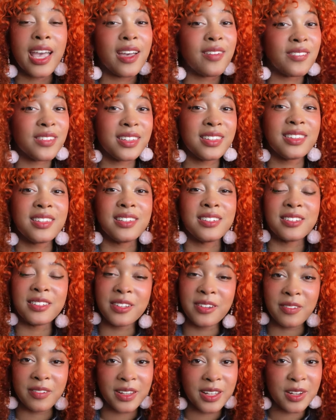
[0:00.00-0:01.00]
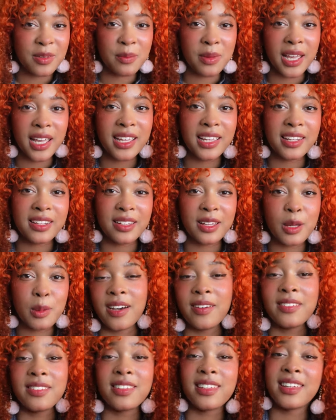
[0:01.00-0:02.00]
having the degree to back it
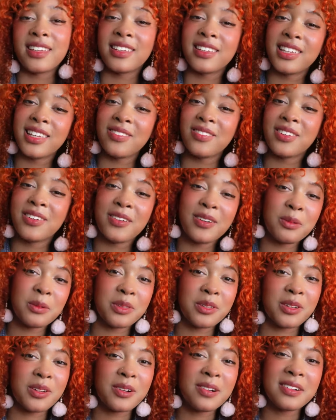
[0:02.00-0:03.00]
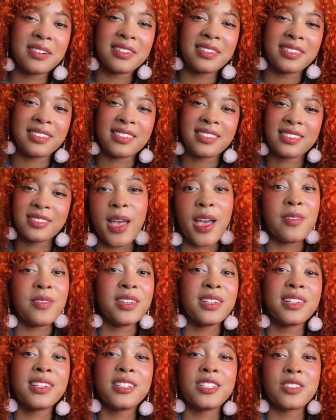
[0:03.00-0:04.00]
up. I would say keep going with your goals.
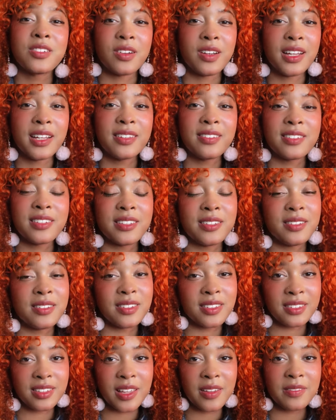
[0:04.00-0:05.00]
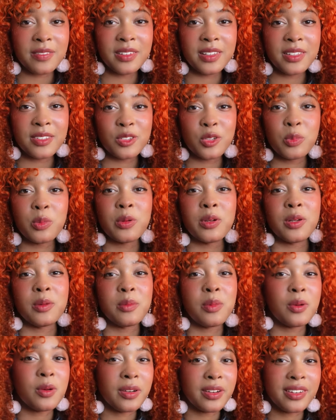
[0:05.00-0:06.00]
Having good drawing skills is definitely super
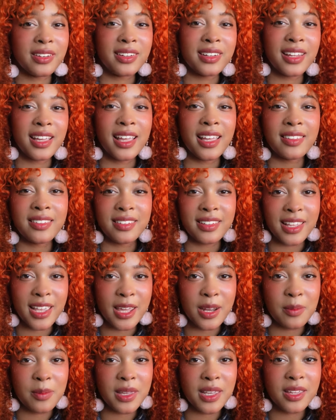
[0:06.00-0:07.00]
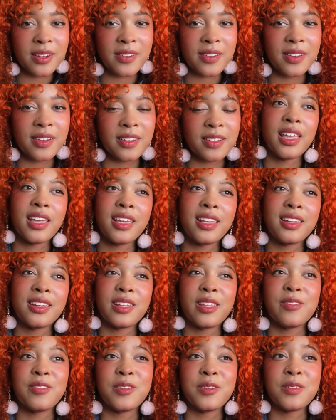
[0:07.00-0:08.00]
important as an animator.
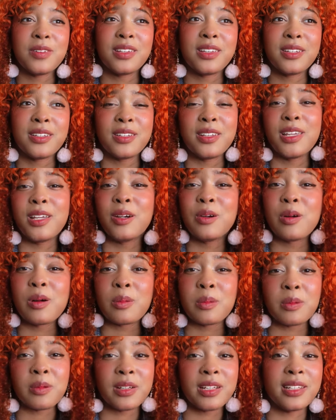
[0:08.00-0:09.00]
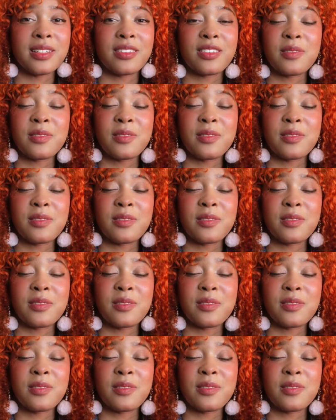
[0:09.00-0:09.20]
And if you can incorporate